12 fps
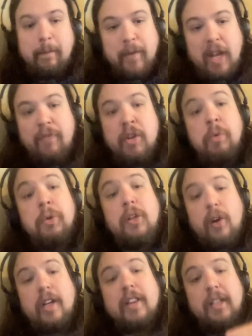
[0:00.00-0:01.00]
if you
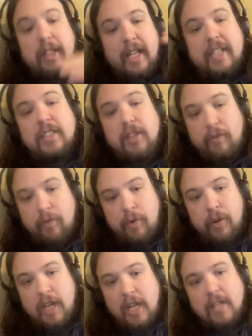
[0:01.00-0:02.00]
look at the list of
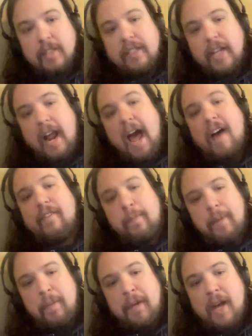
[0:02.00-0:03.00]
rookies that have a
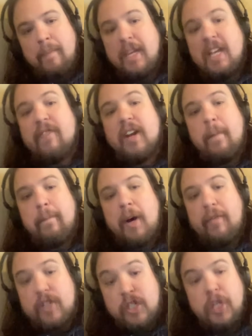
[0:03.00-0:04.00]
BPM even
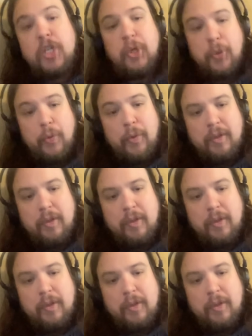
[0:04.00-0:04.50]
above 2,